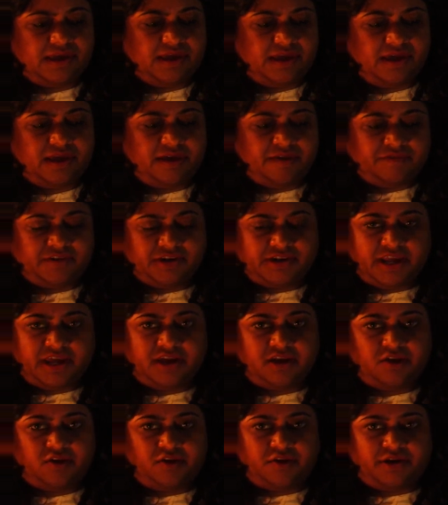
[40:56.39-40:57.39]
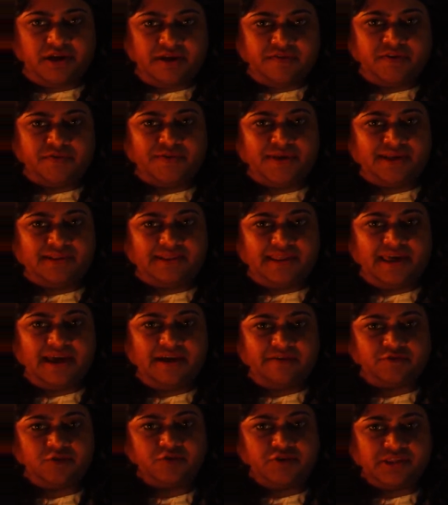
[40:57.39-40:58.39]
every day or every week they
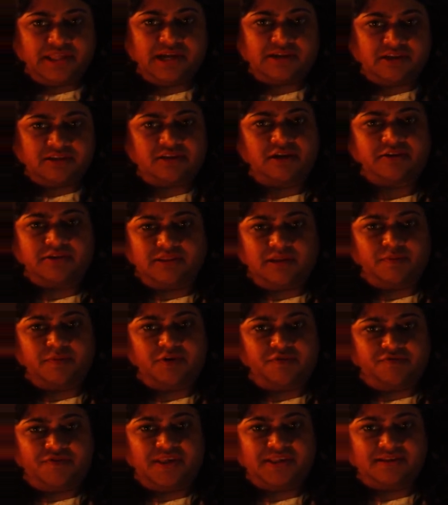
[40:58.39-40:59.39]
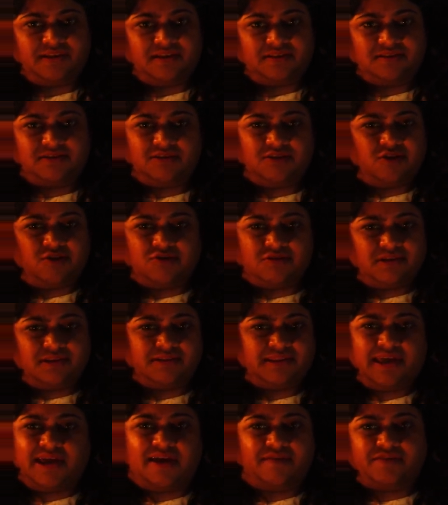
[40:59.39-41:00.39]
have to reject a certain number of visas. You know,
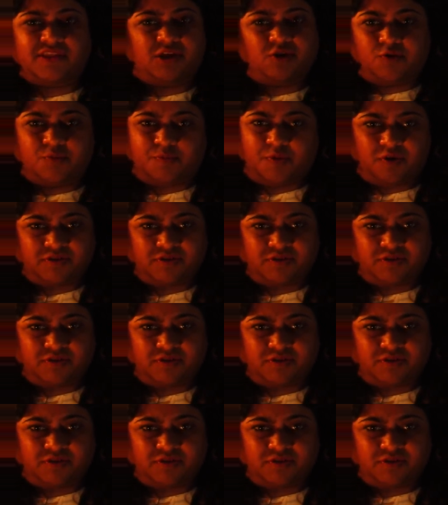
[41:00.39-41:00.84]
they have their own